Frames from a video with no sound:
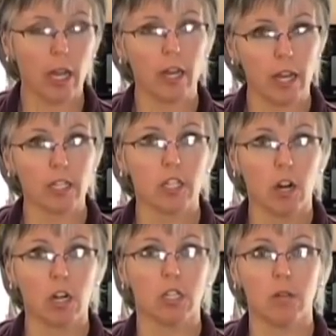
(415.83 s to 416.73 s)
and yes, there
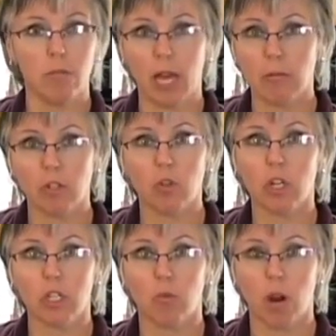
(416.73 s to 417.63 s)
are some
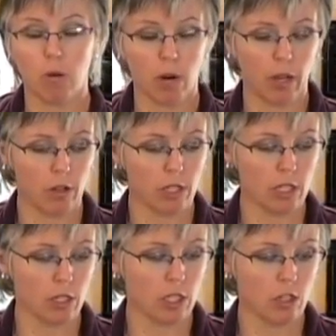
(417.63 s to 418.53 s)
Labradors and Rottweilers
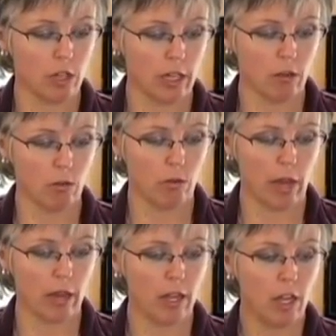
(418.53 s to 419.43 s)
that'll still get through
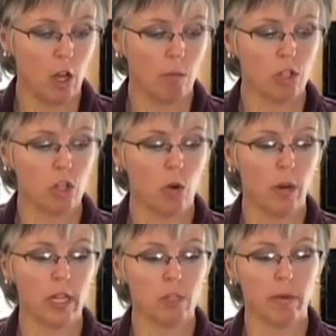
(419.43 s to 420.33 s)
that. But you know what? It's